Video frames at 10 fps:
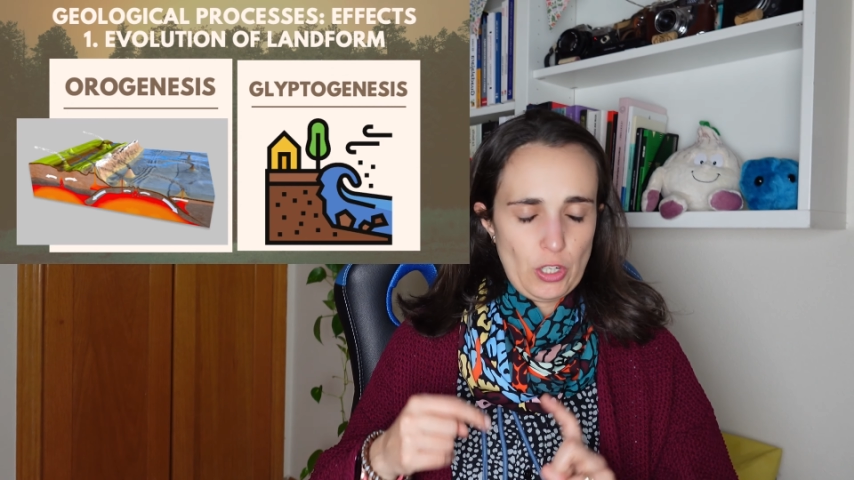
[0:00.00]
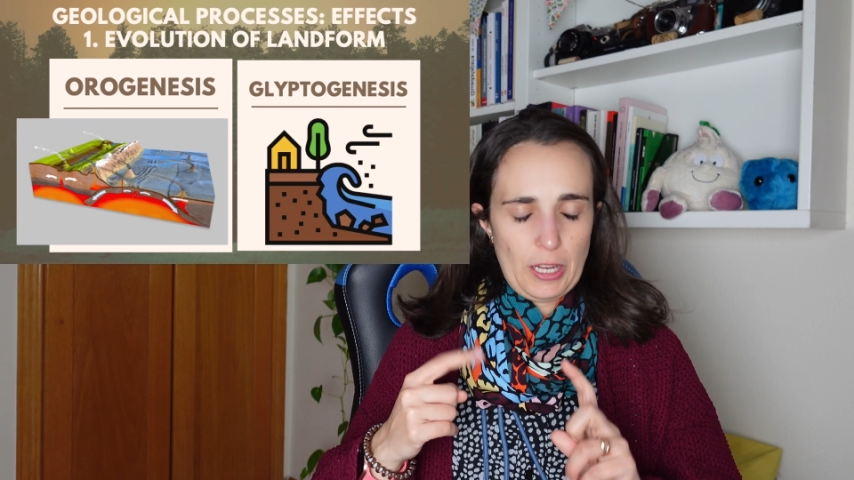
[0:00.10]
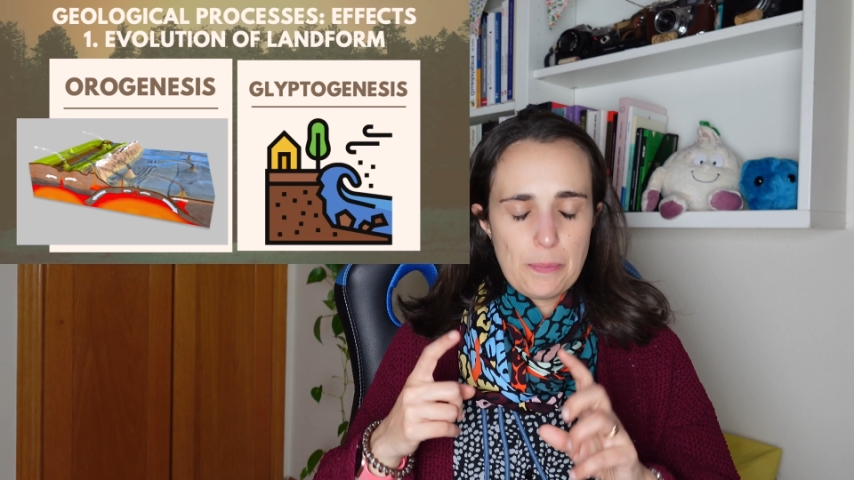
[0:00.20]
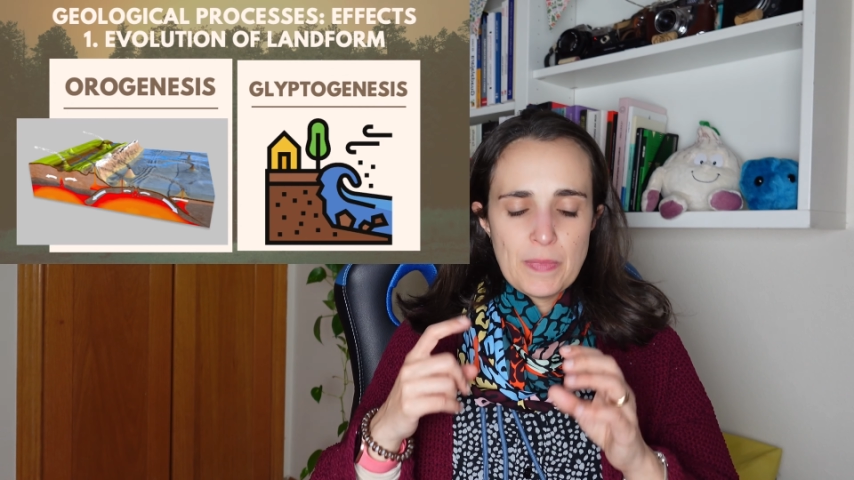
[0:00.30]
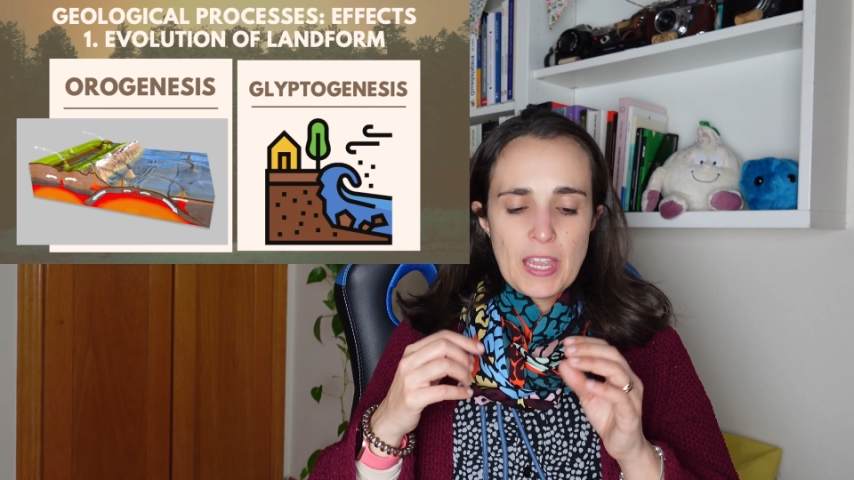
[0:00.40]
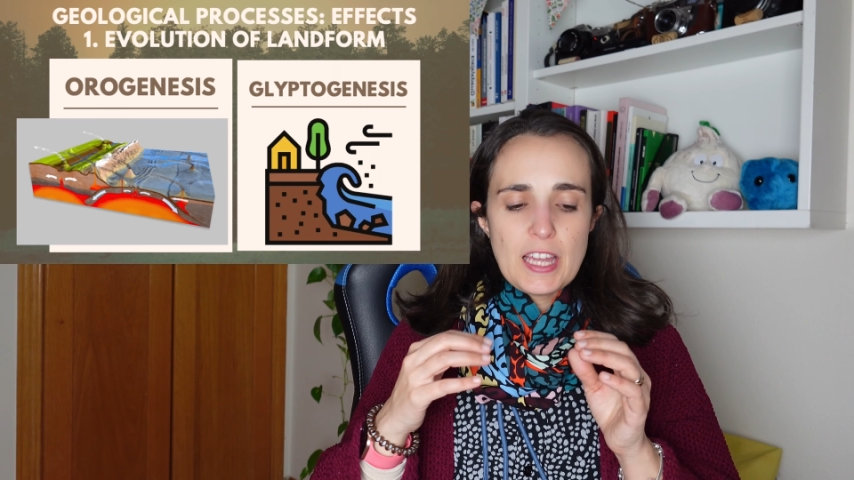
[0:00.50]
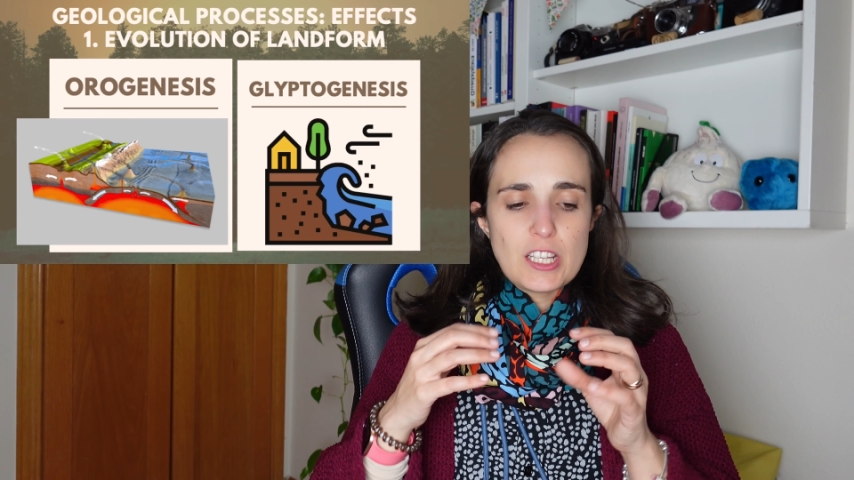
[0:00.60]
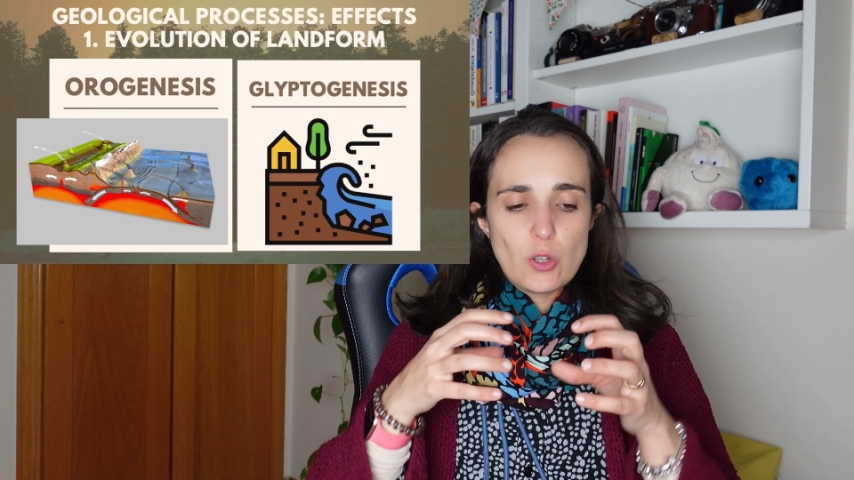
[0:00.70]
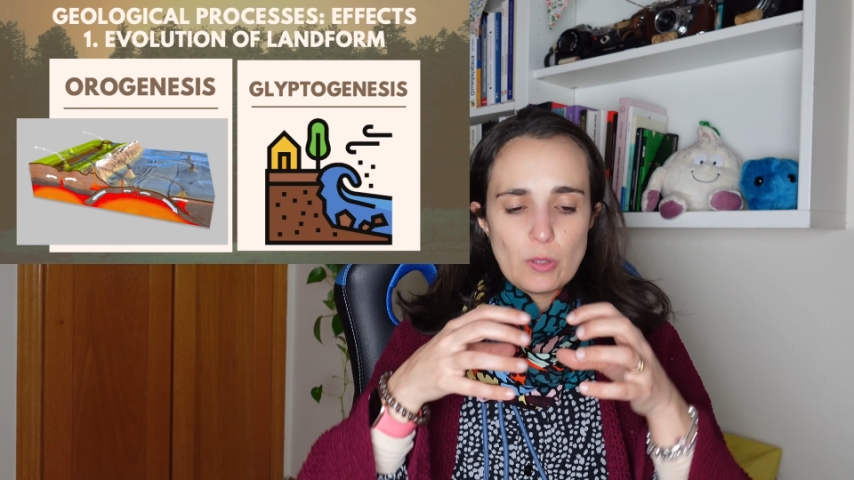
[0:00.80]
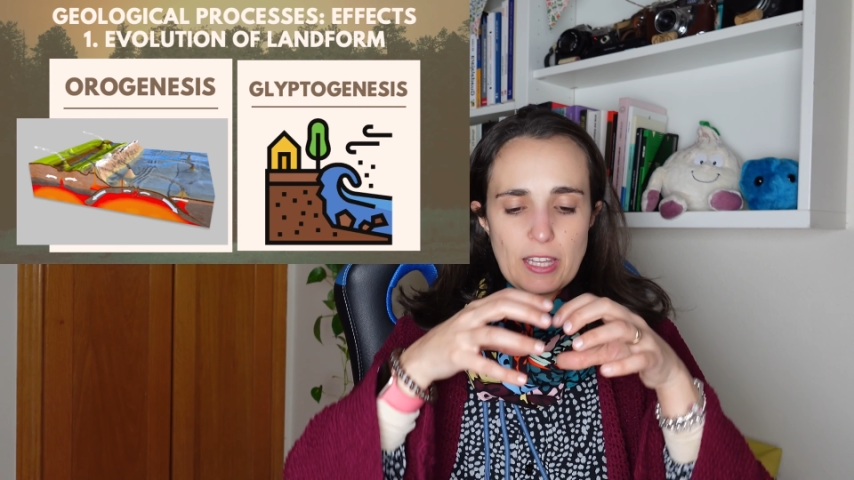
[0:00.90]
Okay,
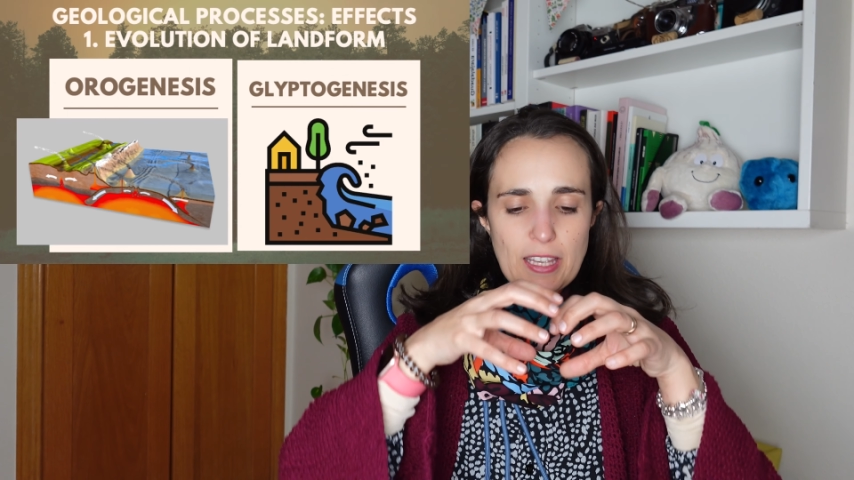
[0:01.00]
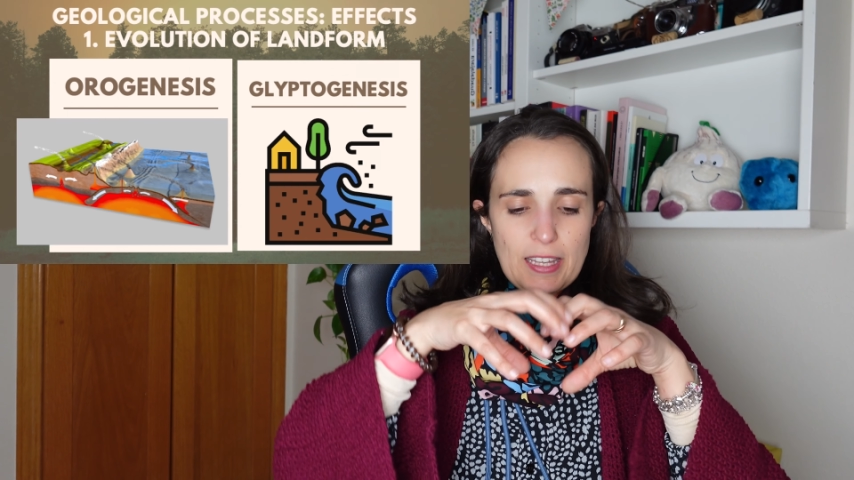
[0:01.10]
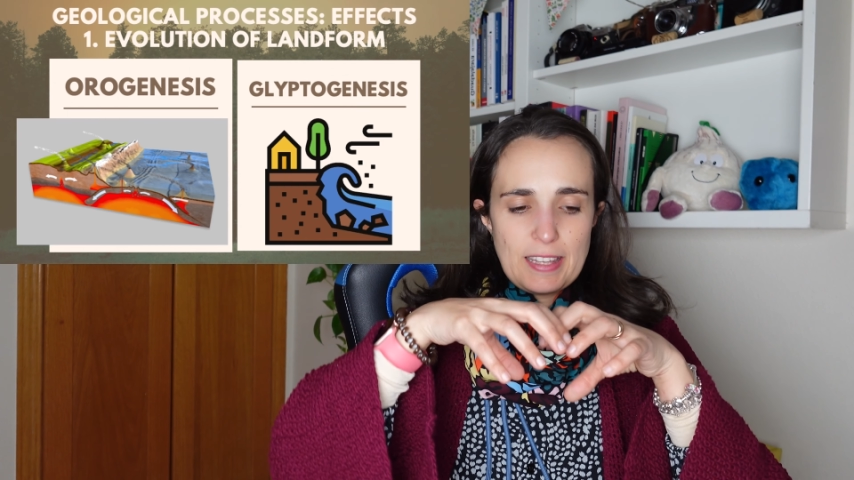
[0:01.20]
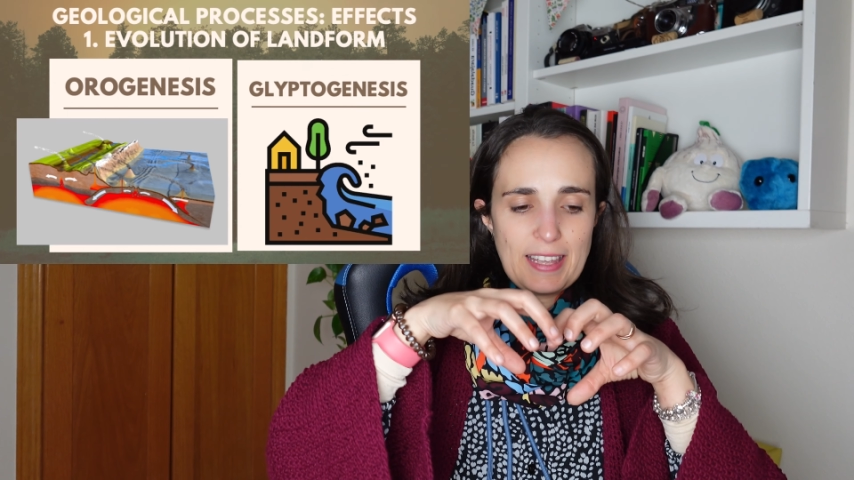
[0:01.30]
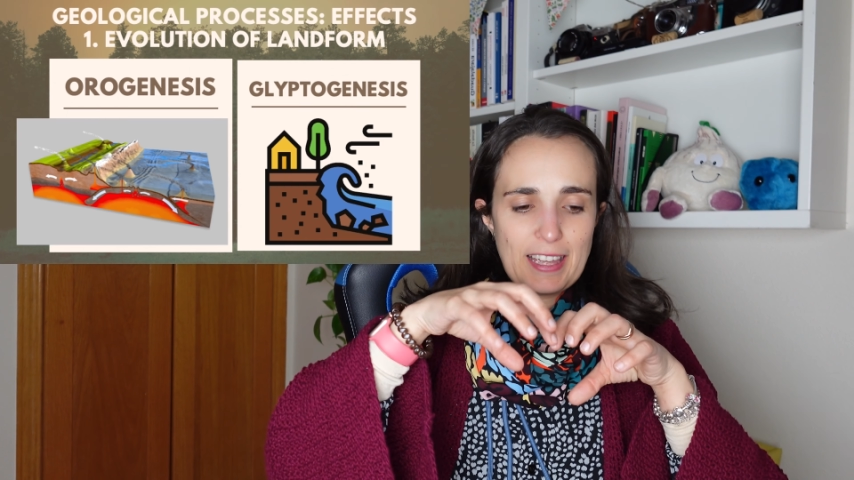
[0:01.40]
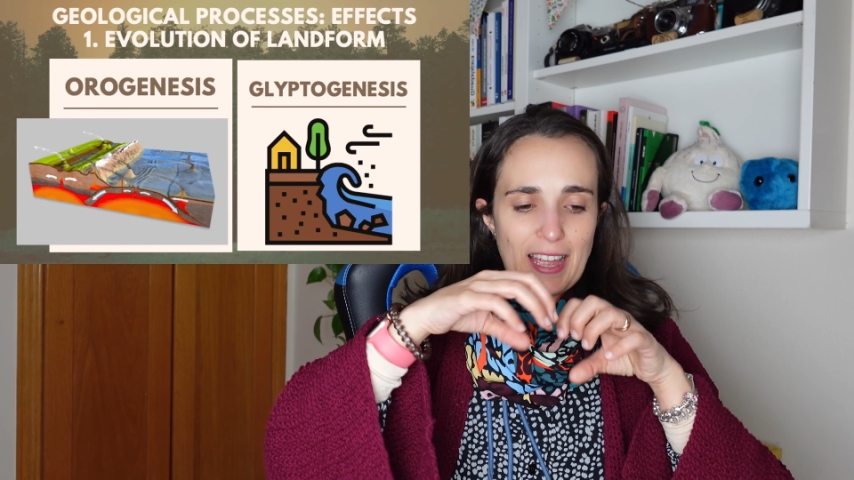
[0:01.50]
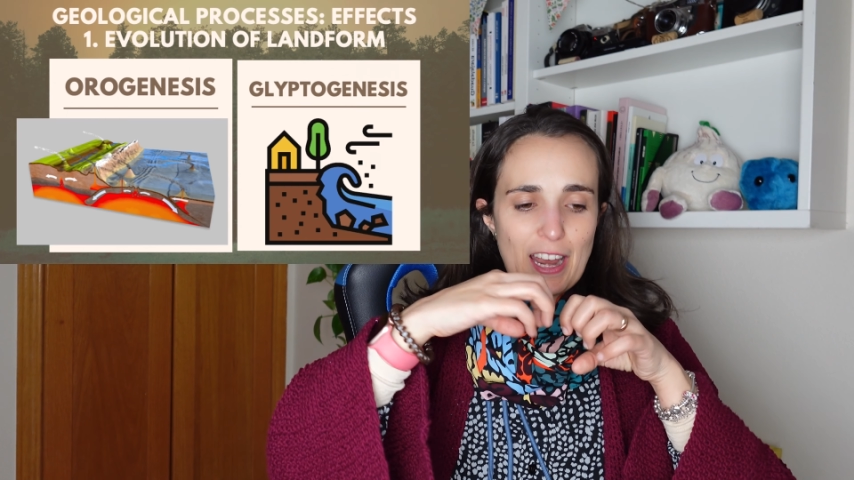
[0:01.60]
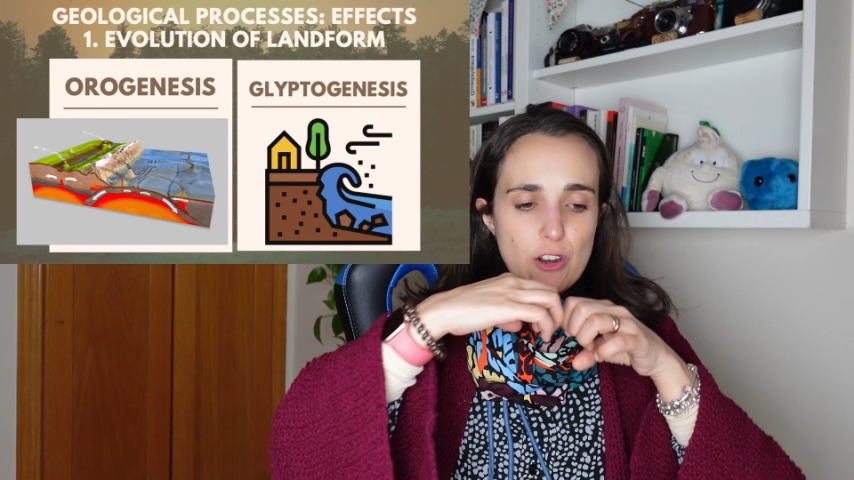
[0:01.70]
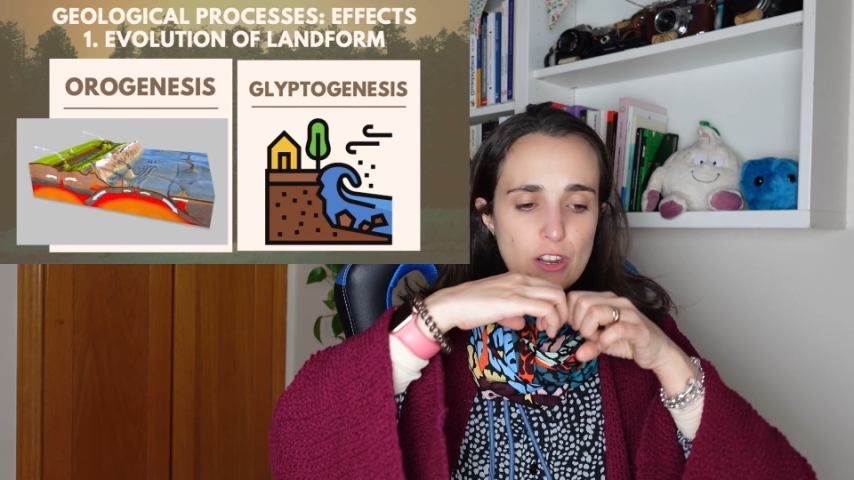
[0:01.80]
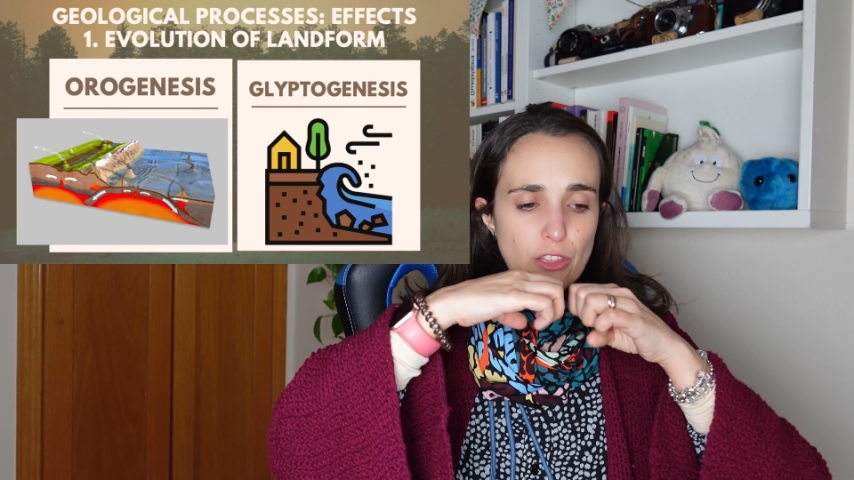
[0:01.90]
so the
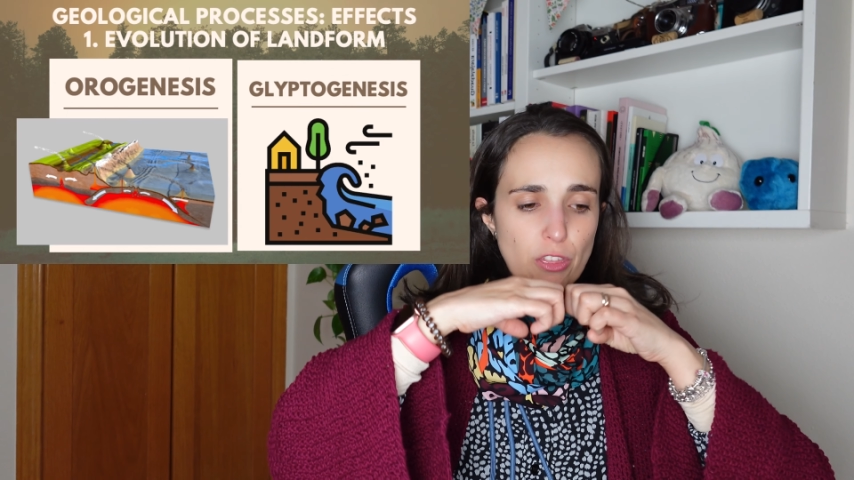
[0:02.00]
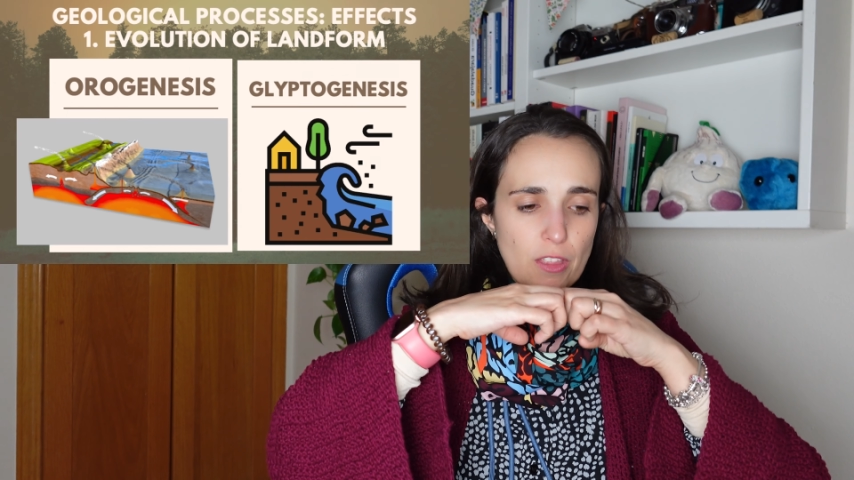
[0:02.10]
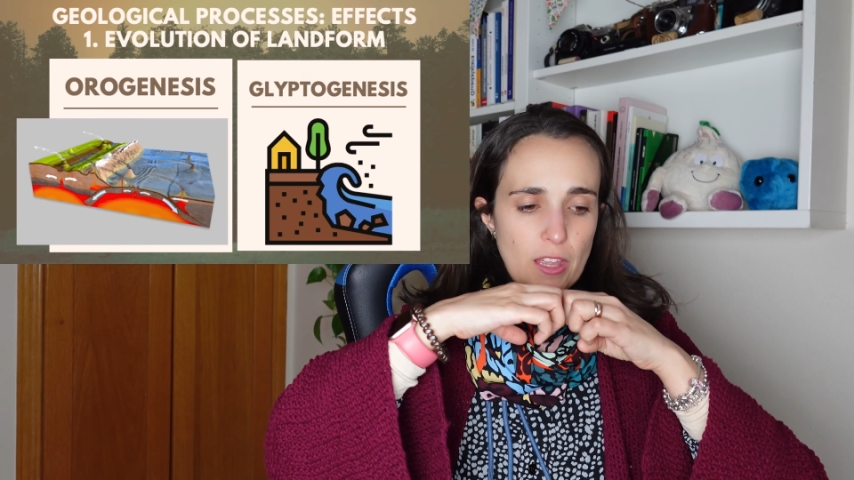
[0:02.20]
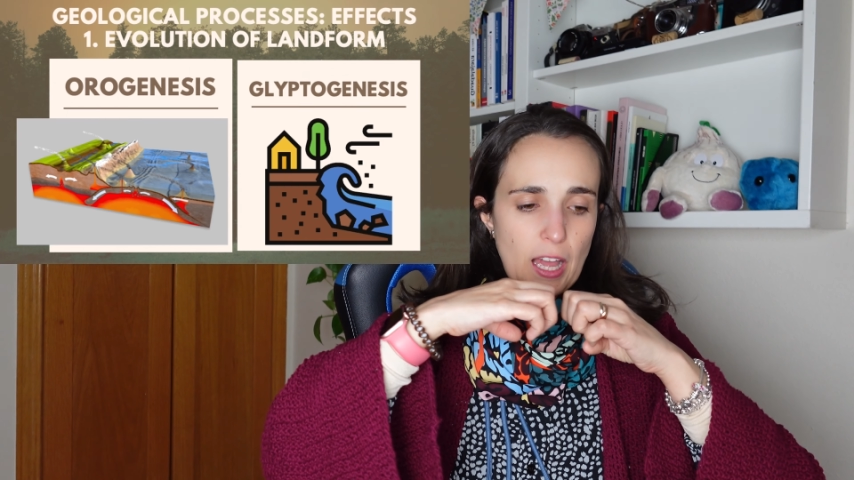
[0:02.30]
Earth,